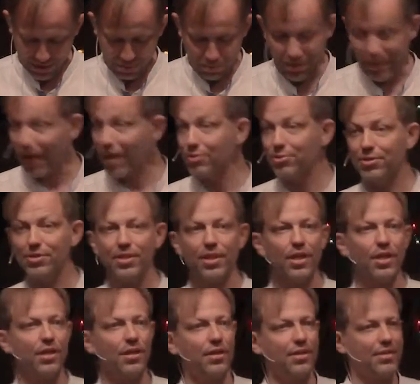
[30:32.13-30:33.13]
Without
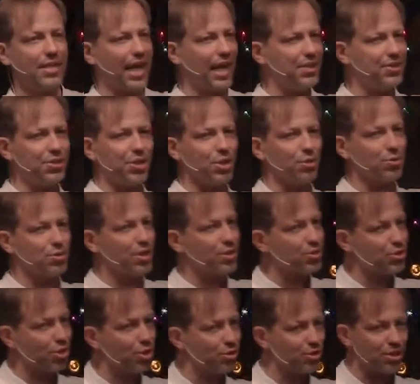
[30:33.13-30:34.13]
the Andrews, the
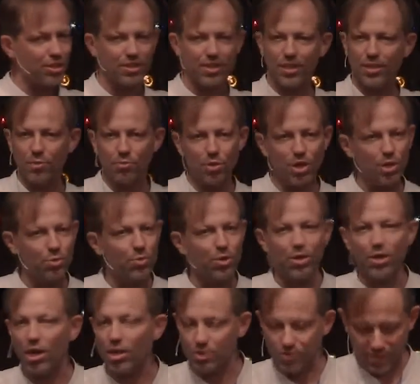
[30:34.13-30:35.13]
churches and the world
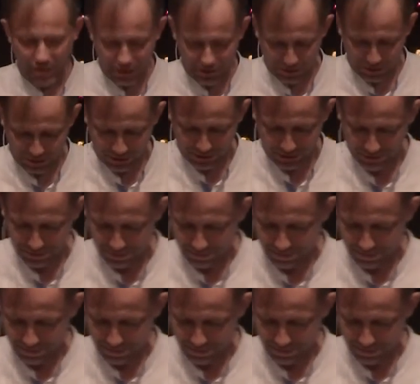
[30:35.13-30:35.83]
will not function.